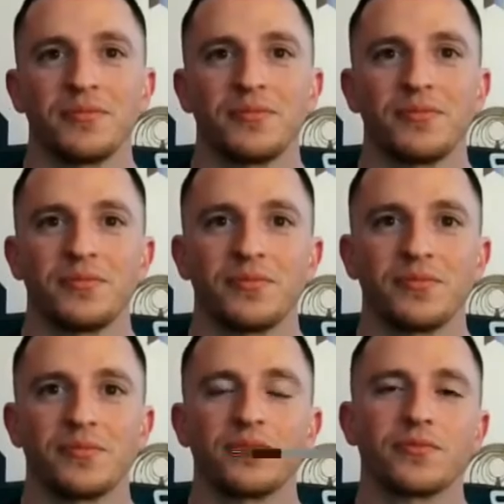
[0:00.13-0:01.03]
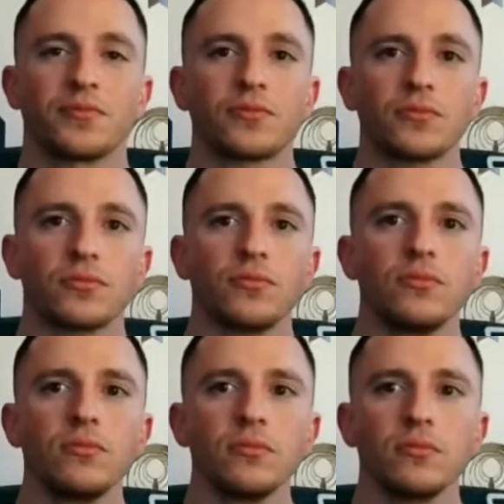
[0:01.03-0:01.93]

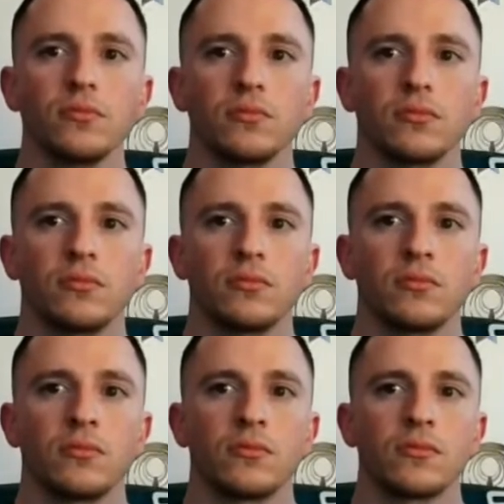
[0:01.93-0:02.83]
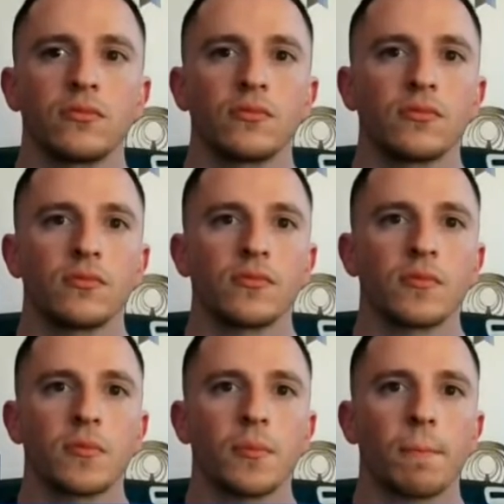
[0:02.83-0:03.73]

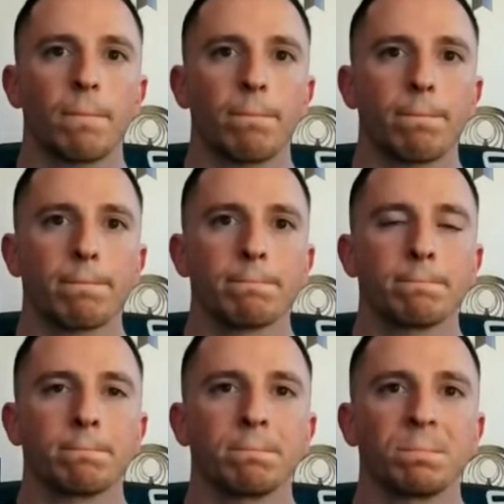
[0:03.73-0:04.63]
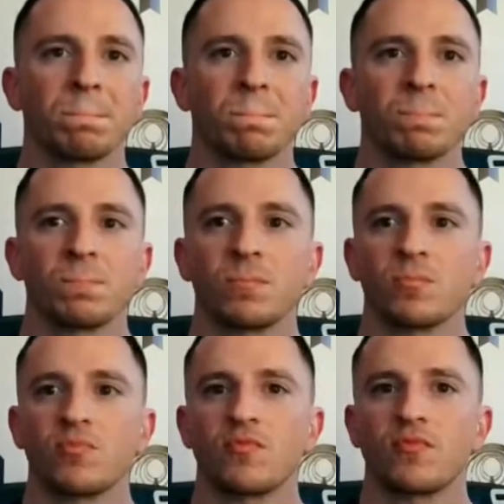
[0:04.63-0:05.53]

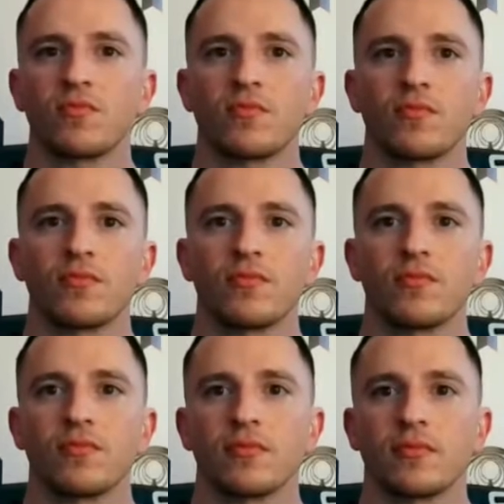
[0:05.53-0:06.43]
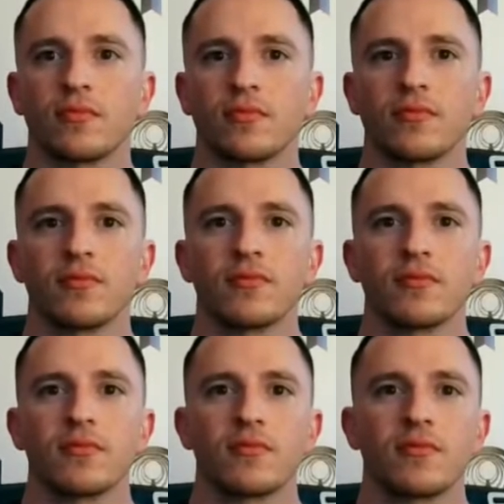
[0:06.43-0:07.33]

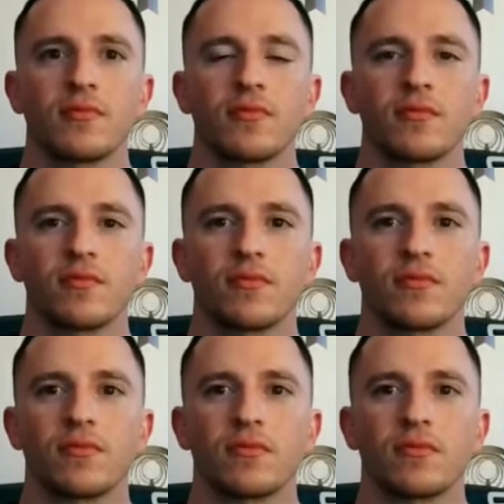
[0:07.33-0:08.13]
This person isn't speaking.